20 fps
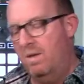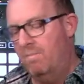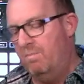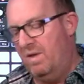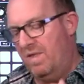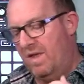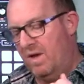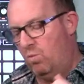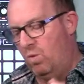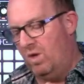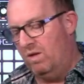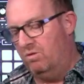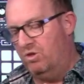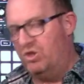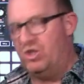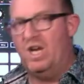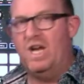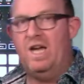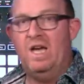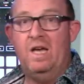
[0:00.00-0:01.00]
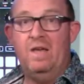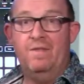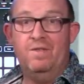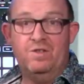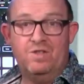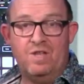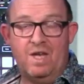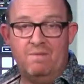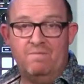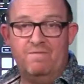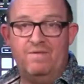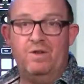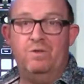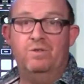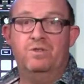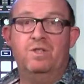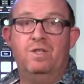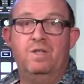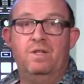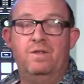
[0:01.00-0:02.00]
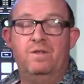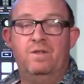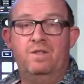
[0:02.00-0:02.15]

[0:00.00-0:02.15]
but they will share the same filter,